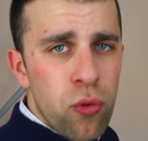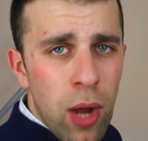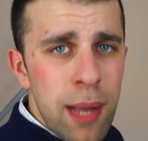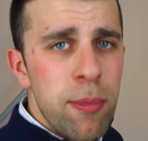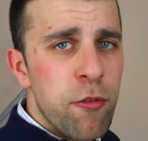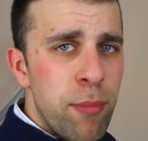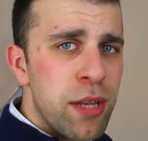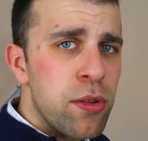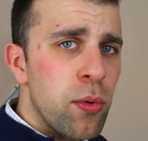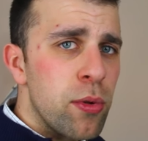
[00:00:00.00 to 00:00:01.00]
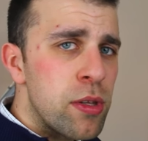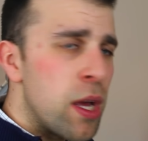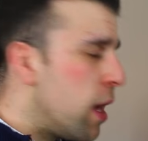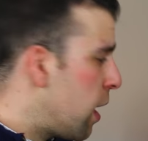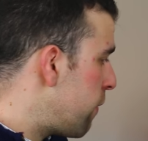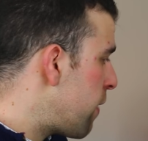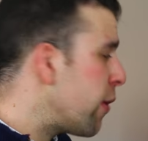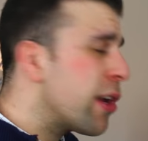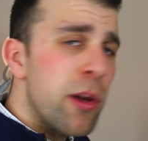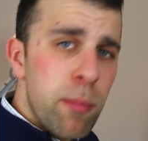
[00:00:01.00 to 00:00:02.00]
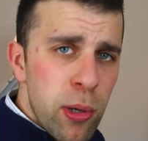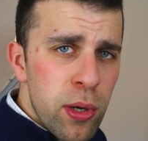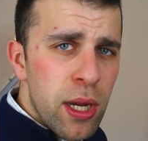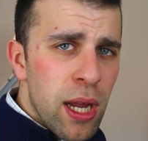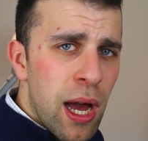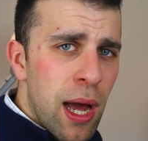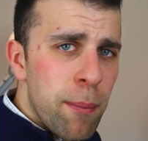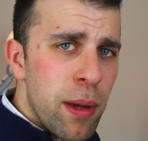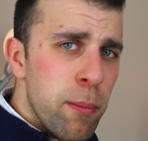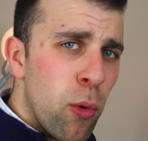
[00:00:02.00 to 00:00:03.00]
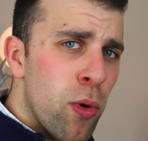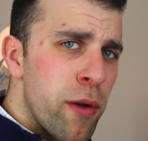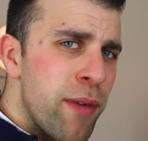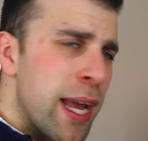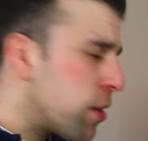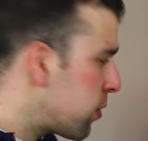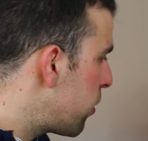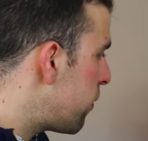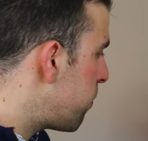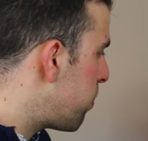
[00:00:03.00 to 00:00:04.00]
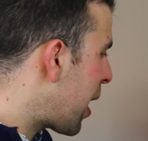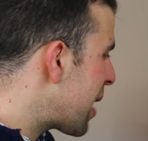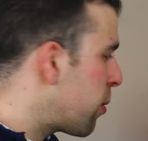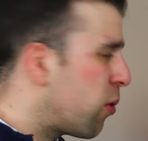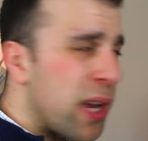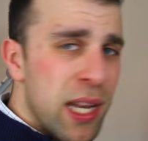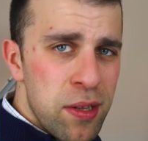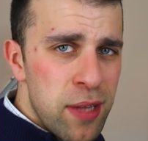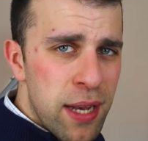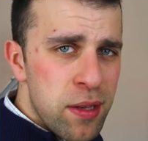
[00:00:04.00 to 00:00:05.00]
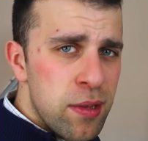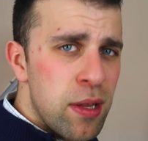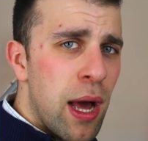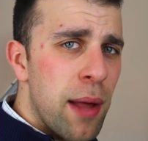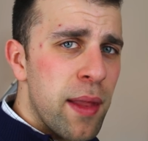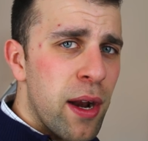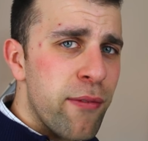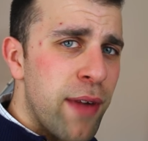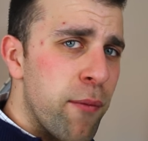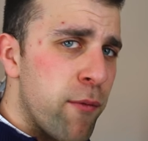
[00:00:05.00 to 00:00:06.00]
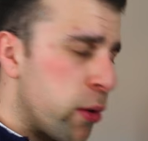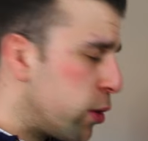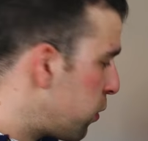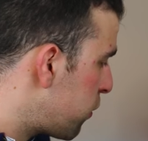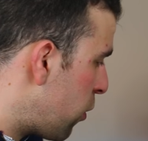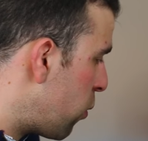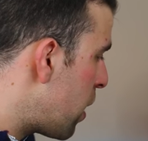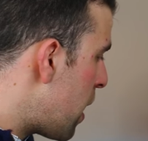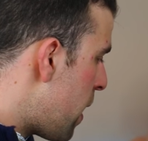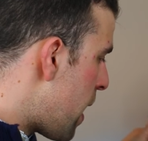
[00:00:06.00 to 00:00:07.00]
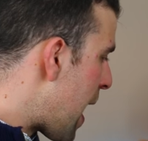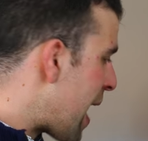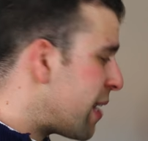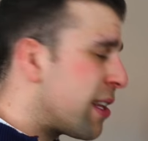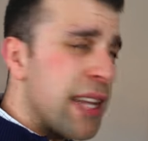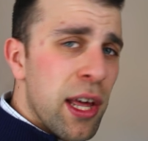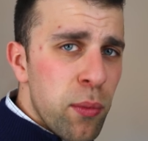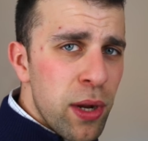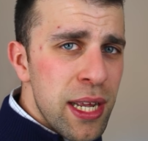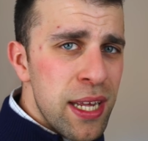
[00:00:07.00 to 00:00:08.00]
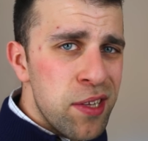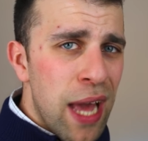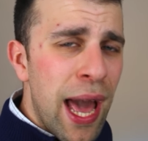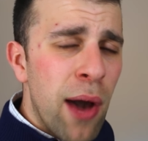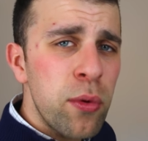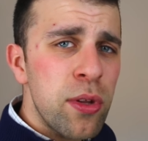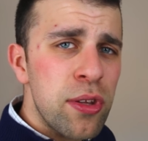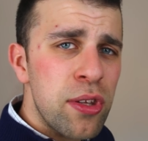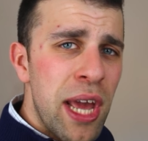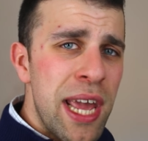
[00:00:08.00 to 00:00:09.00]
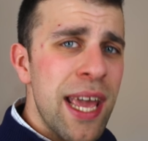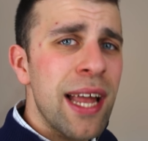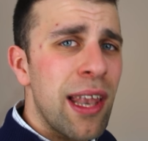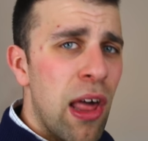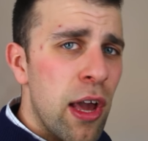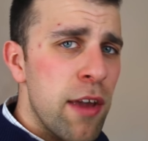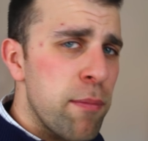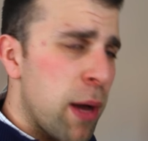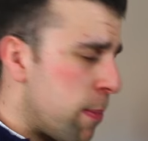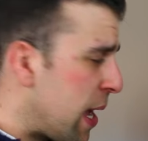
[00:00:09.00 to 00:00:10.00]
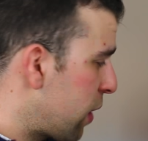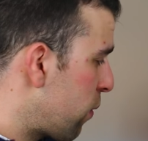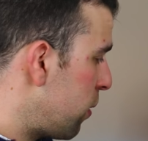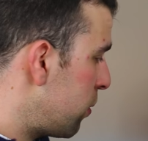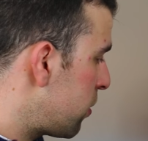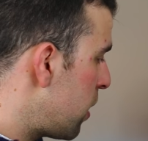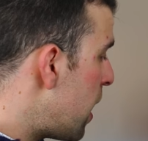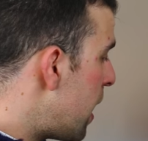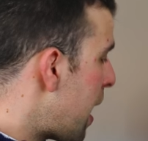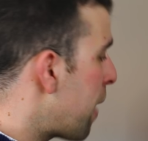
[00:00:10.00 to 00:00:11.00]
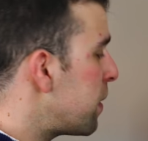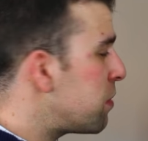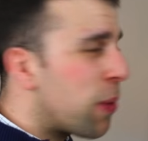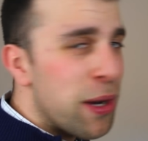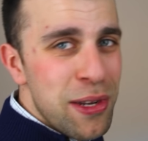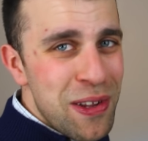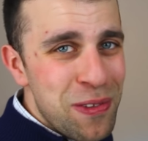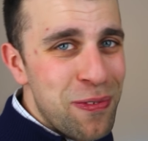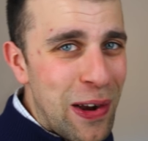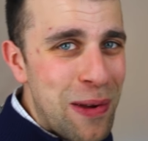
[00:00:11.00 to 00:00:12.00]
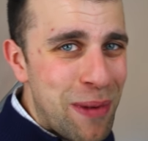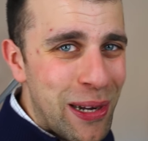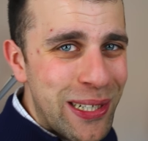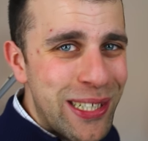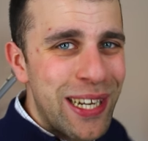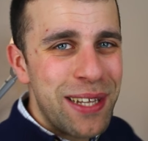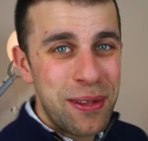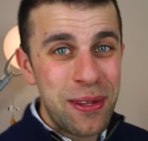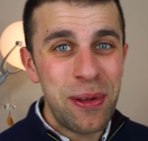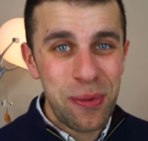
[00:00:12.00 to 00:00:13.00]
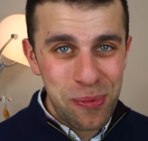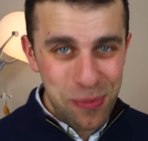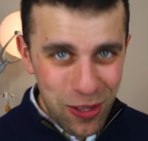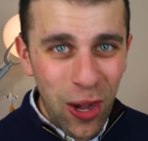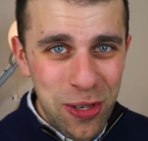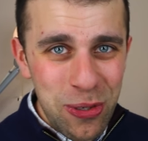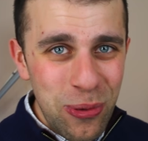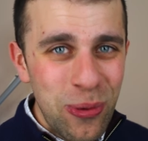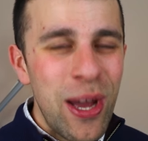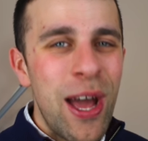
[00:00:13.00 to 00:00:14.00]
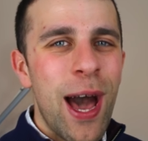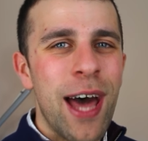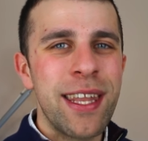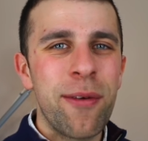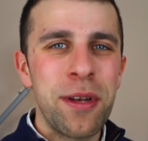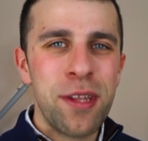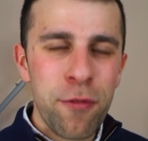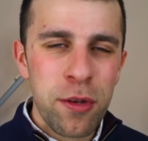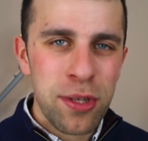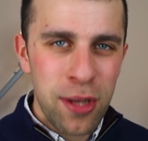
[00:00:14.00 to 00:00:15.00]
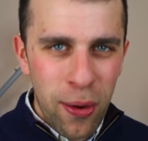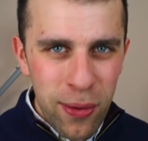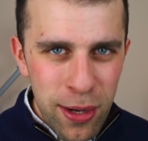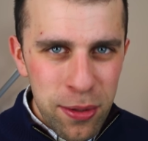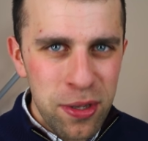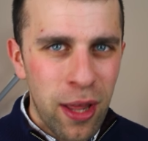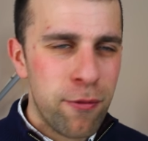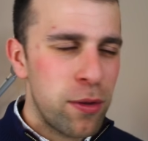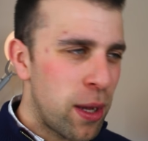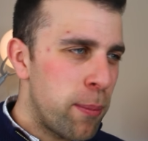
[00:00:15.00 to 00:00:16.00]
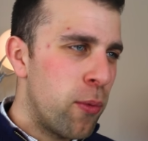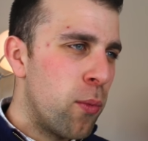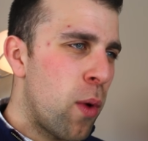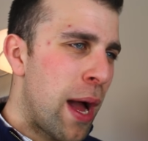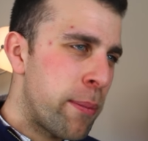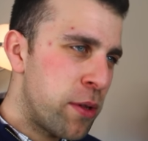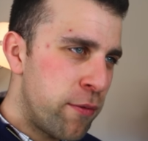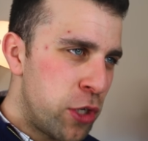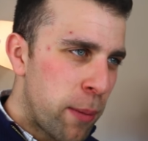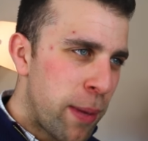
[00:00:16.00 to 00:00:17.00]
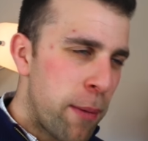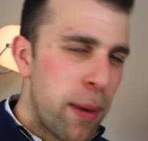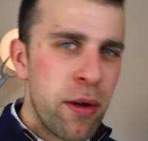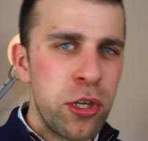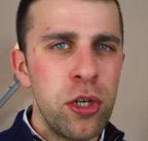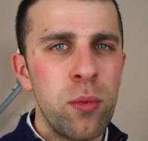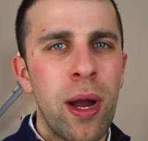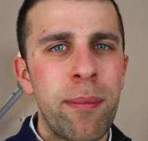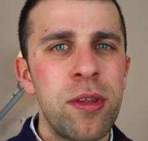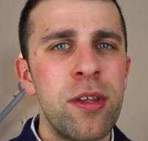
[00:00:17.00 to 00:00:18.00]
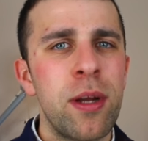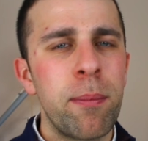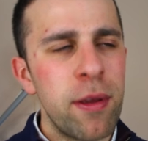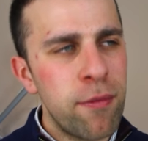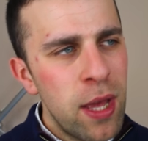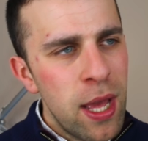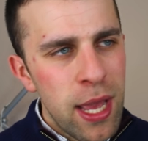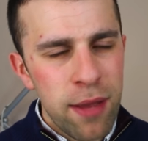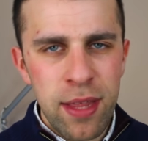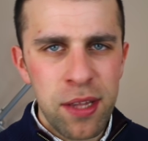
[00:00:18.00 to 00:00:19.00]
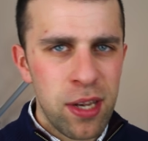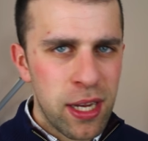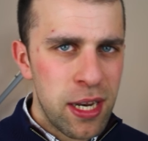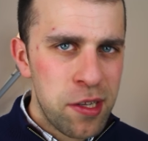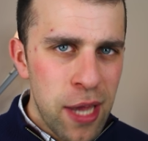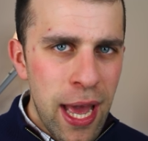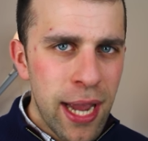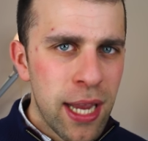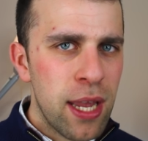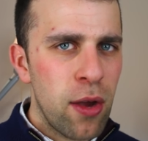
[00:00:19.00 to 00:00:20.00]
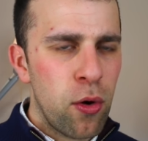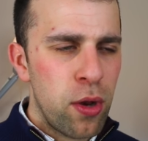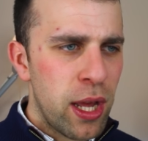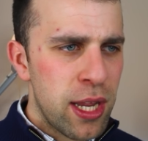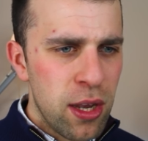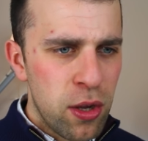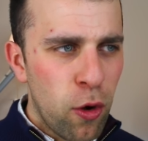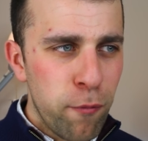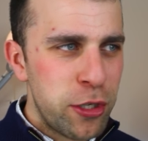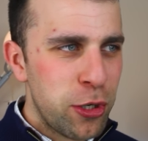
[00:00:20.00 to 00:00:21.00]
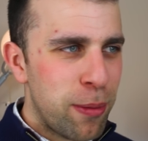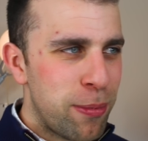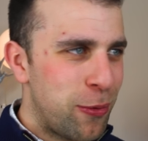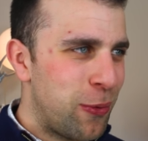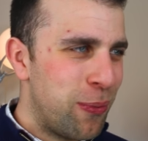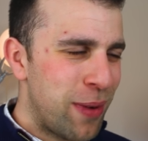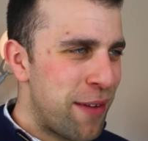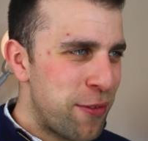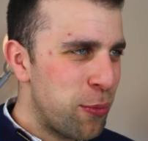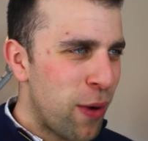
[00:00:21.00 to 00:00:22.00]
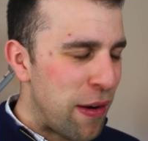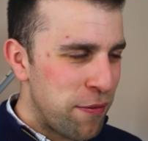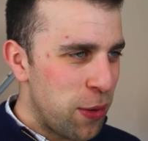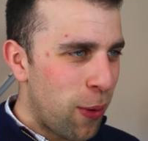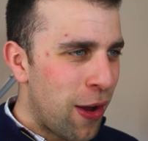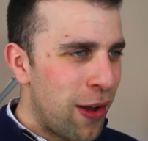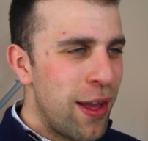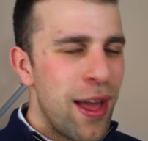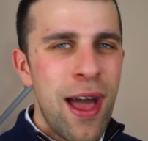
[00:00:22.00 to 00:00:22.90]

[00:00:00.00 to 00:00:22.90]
Tribe of Mentors, a very good book, um, more of a sort of Bible in a sense uh, that I found very useful. And the other one is How to Stay Alive by Bear Grylls. Now, this one is very much the title. Uh, there are different scenarios, like for example, what happens if you jump out a parachute? What happens if you jump if, if there's like an attack on like a coffee shop or whatever, wherever you are?